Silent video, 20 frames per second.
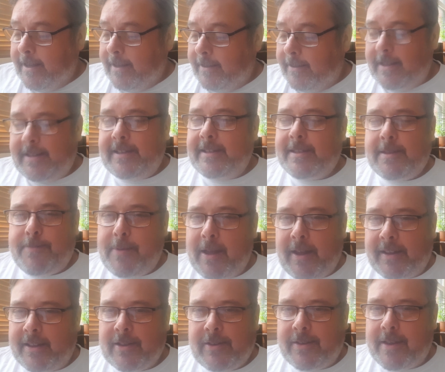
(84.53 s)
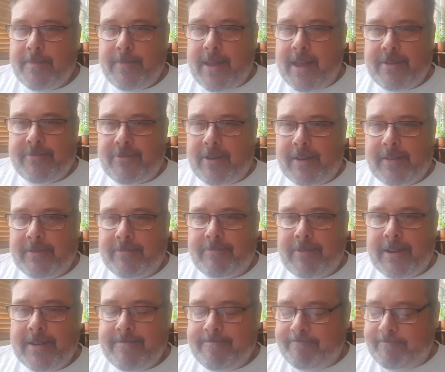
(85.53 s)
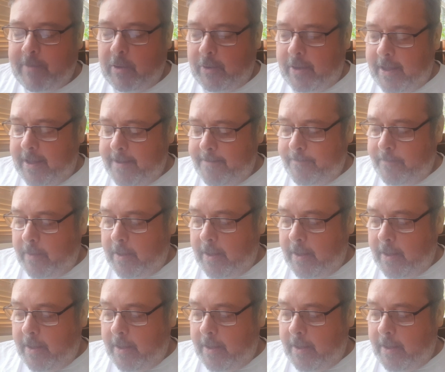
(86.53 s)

this is the bit I can't get my head around, right? Okay.